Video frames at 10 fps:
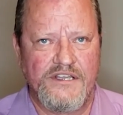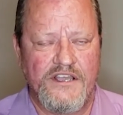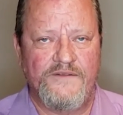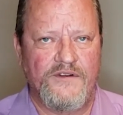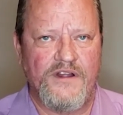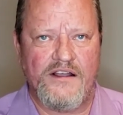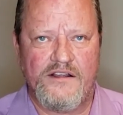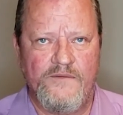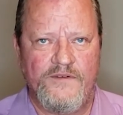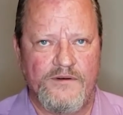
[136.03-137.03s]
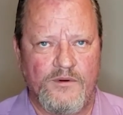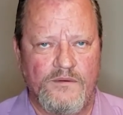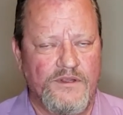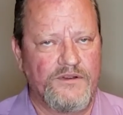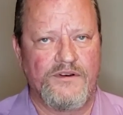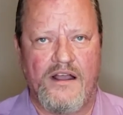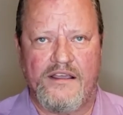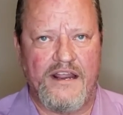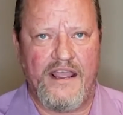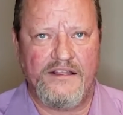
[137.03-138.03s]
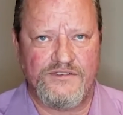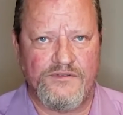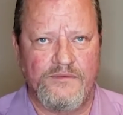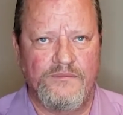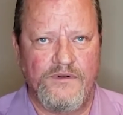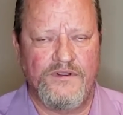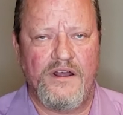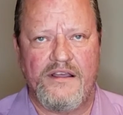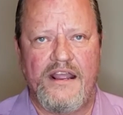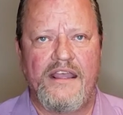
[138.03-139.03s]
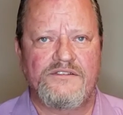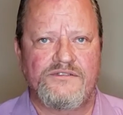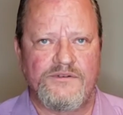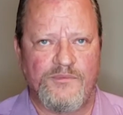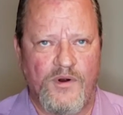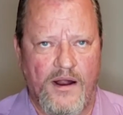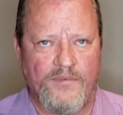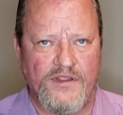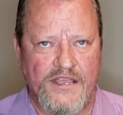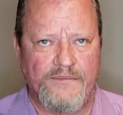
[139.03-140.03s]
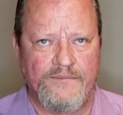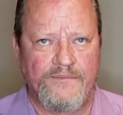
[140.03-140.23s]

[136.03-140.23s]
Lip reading: if you're not comfortable, you're not going to answer them, or you're not going to answer them properly.